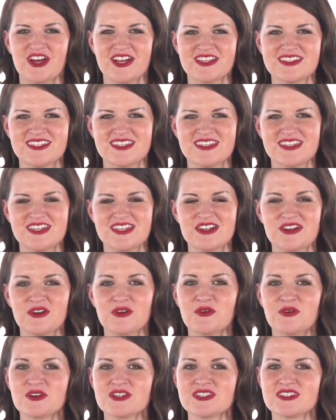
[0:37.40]
hunting gear
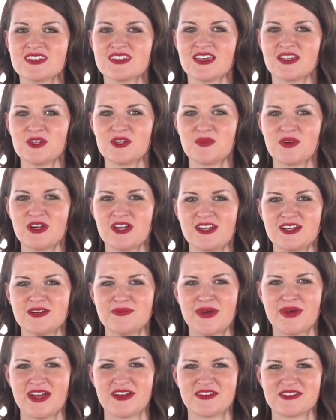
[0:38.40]
or celebrating a
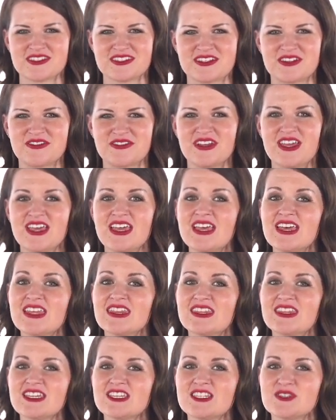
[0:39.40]
milestone,
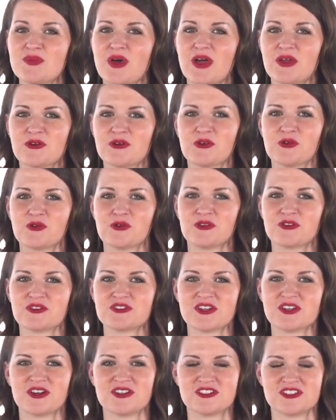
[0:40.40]
these bottle coolers
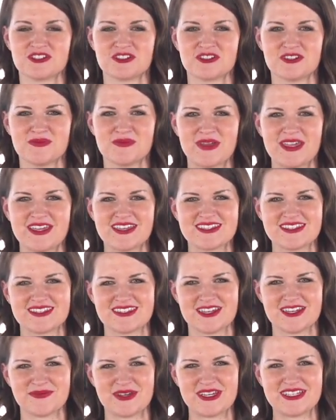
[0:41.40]
are sure to make a
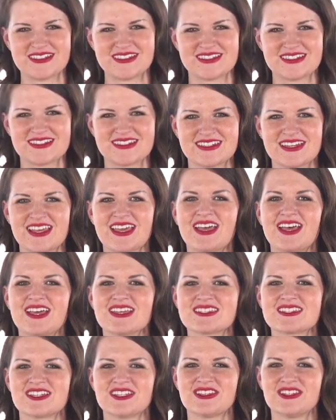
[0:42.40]
statement.
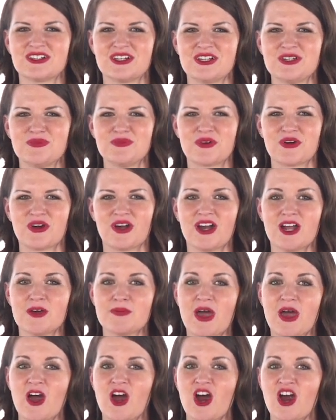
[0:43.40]
To learn more
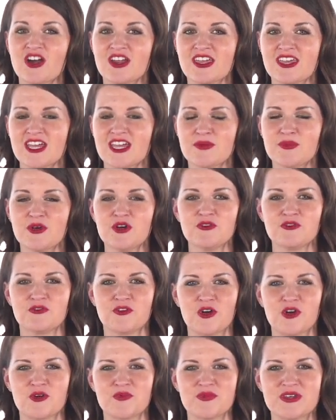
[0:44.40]
about our Camo
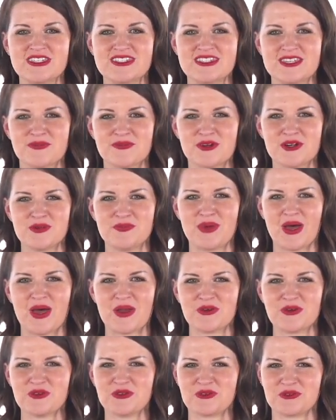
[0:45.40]
Foam Zippered
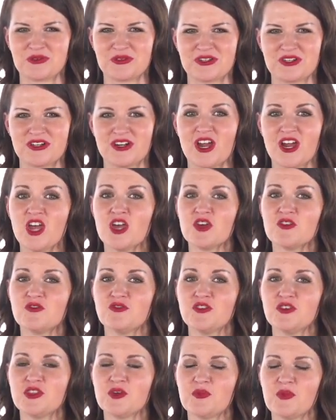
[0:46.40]
Bottle Cooler,
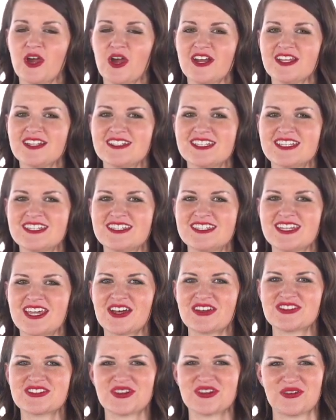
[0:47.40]
view the product
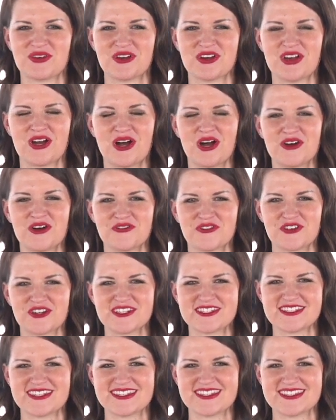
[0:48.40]
details or call for
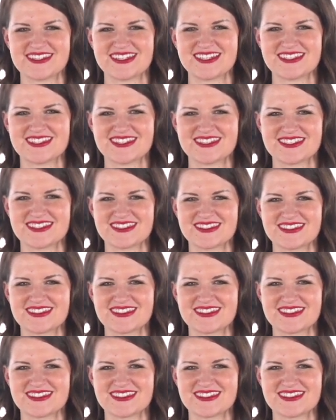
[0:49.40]
assistance.